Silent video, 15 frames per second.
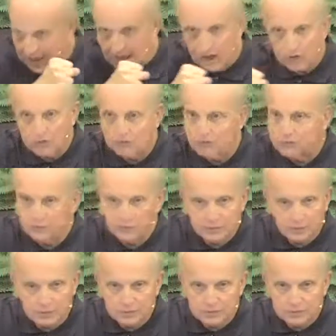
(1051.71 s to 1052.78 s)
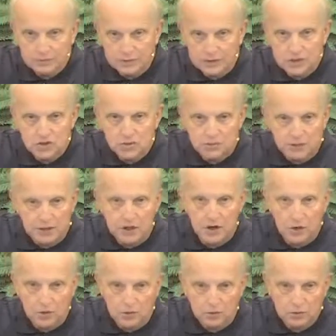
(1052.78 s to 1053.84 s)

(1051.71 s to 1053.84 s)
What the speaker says: Out of Egypt they go.